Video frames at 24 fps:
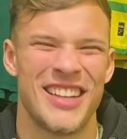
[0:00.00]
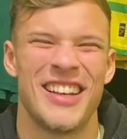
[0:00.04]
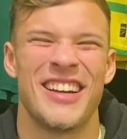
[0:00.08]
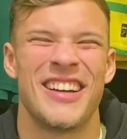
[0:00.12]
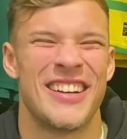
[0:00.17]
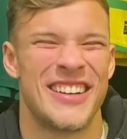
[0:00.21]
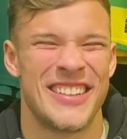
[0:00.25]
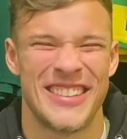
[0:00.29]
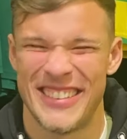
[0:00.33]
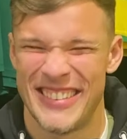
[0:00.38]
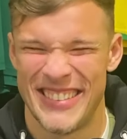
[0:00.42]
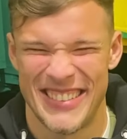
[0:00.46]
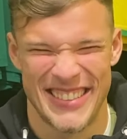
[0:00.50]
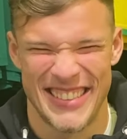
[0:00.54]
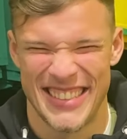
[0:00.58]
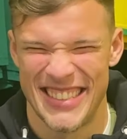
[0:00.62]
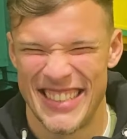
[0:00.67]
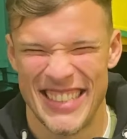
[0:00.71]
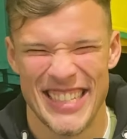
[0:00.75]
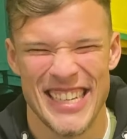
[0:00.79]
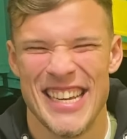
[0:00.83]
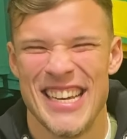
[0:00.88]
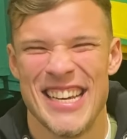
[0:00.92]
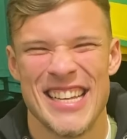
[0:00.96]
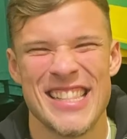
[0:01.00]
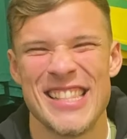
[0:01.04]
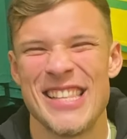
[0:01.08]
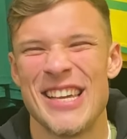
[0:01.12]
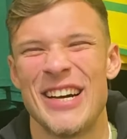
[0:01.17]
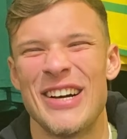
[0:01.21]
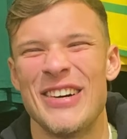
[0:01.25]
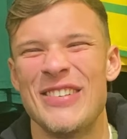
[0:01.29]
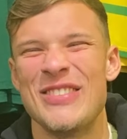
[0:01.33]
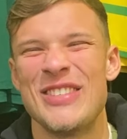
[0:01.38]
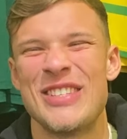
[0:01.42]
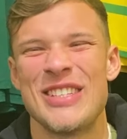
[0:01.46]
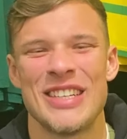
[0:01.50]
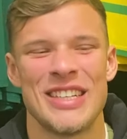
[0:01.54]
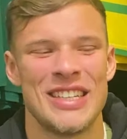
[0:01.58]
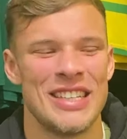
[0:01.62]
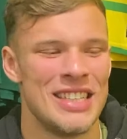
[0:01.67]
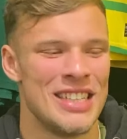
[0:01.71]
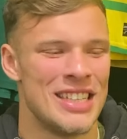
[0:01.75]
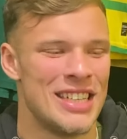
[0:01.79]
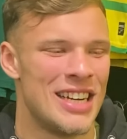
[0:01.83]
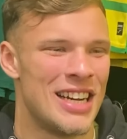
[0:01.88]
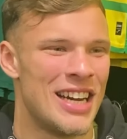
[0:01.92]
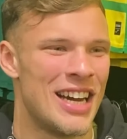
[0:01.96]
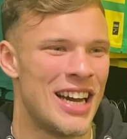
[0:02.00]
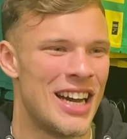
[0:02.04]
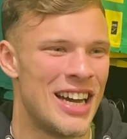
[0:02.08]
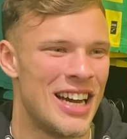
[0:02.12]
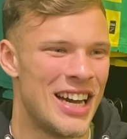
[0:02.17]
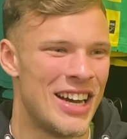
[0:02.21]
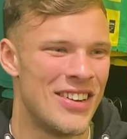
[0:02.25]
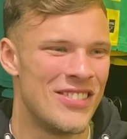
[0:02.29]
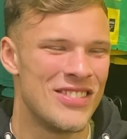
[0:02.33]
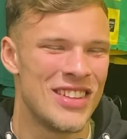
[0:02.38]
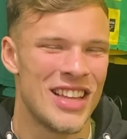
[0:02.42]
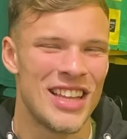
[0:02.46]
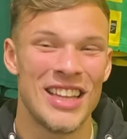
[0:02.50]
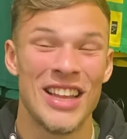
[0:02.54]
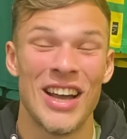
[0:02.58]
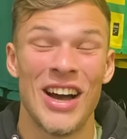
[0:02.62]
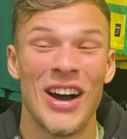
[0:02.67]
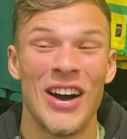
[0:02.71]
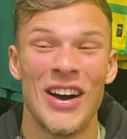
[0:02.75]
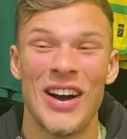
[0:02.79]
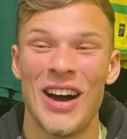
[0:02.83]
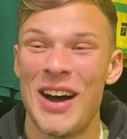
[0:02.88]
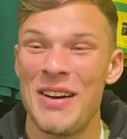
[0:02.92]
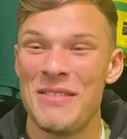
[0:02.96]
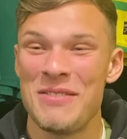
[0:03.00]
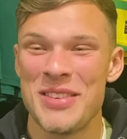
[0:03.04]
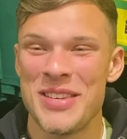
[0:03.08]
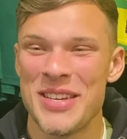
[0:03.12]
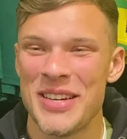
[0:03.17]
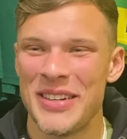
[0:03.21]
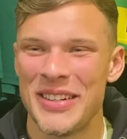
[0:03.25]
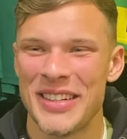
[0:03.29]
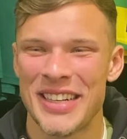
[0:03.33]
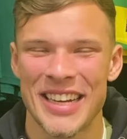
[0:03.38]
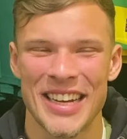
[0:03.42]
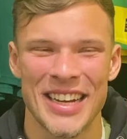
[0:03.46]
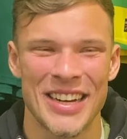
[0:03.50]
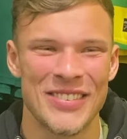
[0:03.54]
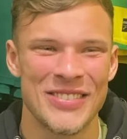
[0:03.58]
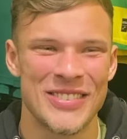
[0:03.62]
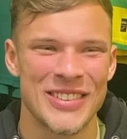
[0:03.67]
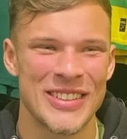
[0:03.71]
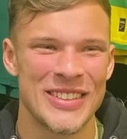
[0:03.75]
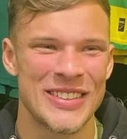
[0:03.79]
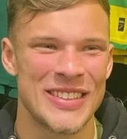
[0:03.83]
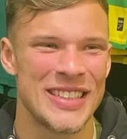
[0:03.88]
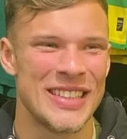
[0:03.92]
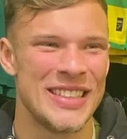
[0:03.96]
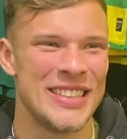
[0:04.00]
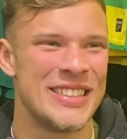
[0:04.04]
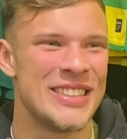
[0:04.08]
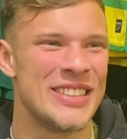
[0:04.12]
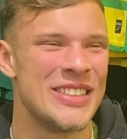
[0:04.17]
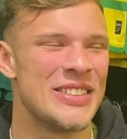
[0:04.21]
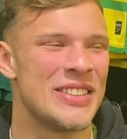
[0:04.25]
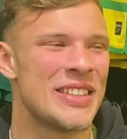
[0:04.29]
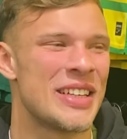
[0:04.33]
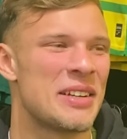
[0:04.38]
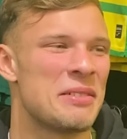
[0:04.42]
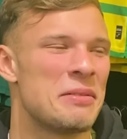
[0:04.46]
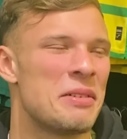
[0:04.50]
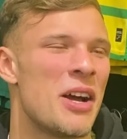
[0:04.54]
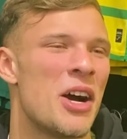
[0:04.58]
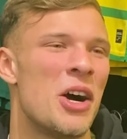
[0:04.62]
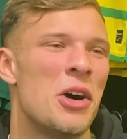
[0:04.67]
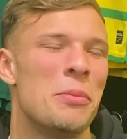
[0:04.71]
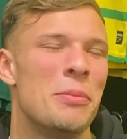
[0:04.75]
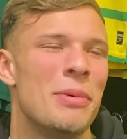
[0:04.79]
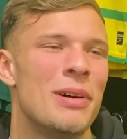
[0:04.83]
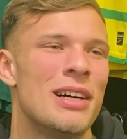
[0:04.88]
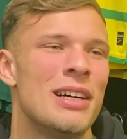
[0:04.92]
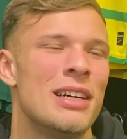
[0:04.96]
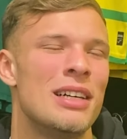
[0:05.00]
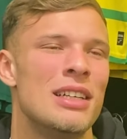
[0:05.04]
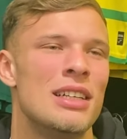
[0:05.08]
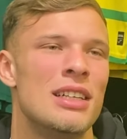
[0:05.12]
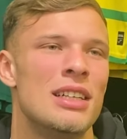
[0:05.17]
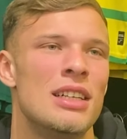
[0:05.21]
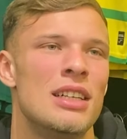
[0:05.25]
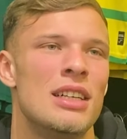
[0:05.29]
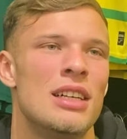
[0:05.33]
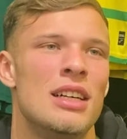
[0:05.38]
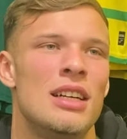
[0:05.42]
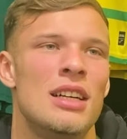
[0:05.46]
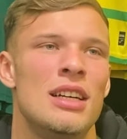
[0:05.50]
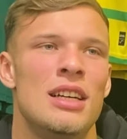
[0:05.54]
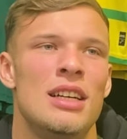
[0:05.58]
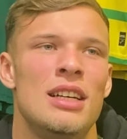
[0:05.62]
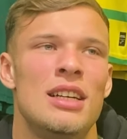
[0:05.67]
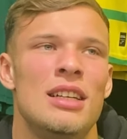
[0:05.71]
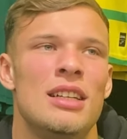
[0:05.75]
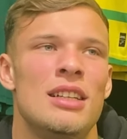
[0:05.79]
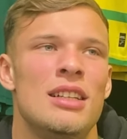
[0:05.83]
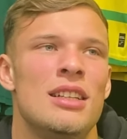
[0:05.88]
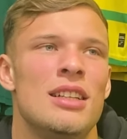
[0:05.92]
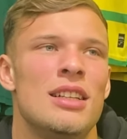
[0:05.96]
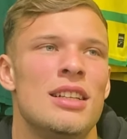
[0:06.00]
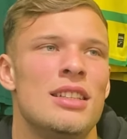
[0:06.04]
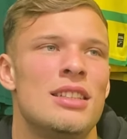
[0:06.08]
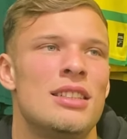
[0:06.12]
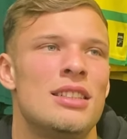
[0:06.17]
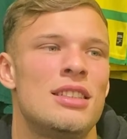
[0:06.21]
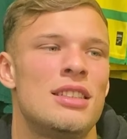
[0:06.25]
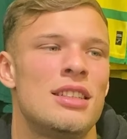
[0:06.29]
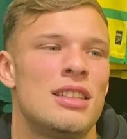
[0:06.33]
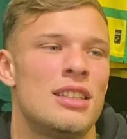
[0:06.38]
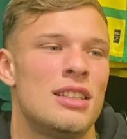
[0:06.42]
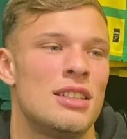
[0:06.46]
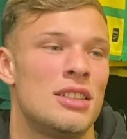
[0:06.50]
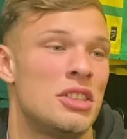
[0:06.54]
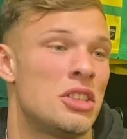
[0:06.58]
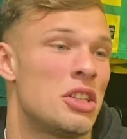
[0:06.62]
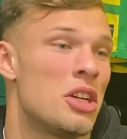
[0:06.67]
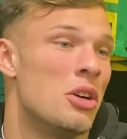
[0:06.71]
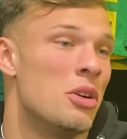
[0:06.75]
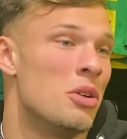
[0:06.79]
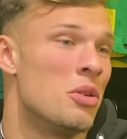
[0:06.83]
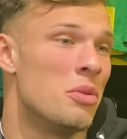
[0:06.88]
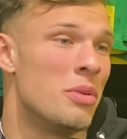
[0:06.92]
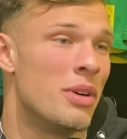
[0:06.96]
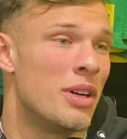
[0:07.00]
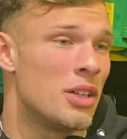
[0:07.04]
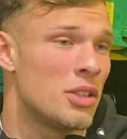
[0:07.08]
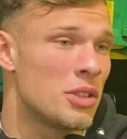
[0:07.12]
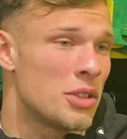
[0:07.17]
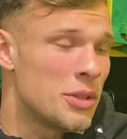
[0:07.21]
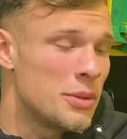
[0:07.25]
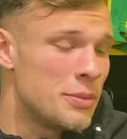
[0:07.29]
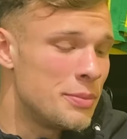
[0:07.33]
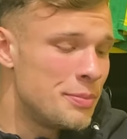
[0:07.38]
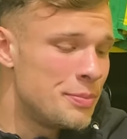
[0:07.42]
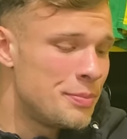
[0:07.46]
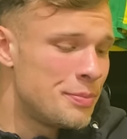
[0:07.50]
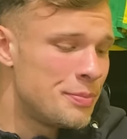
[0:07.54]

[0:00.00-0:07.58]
I'll quote you on that. I'm totally joking. No, but it's going well, so.